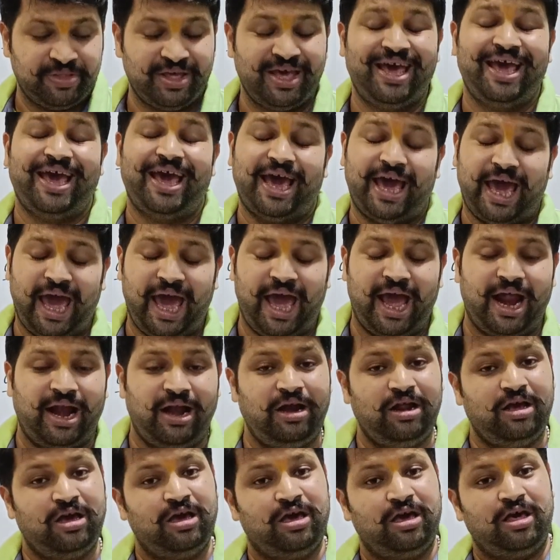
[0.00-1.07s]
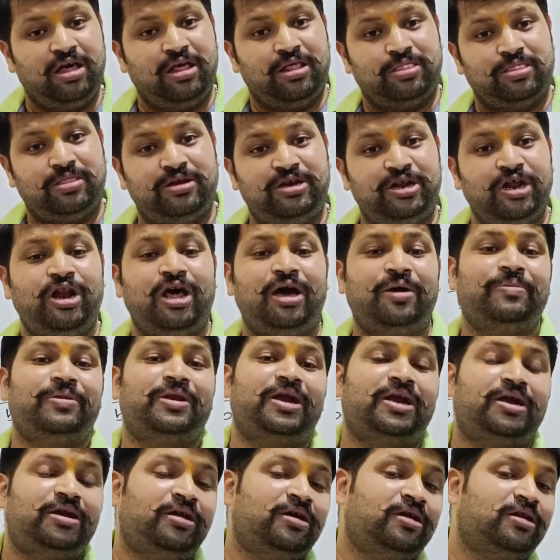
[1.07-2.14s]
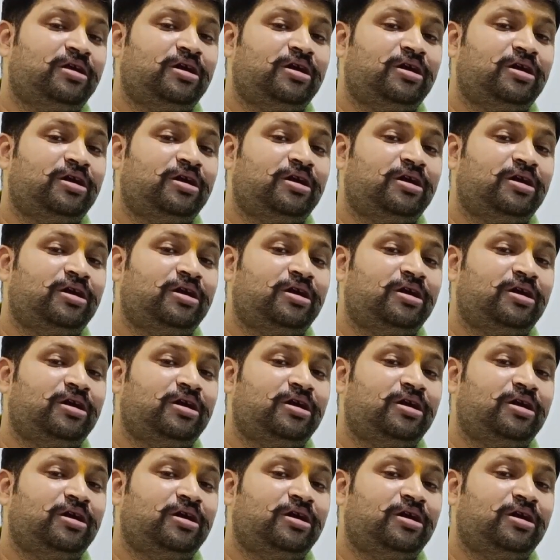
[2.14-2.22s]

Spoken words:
and the denominator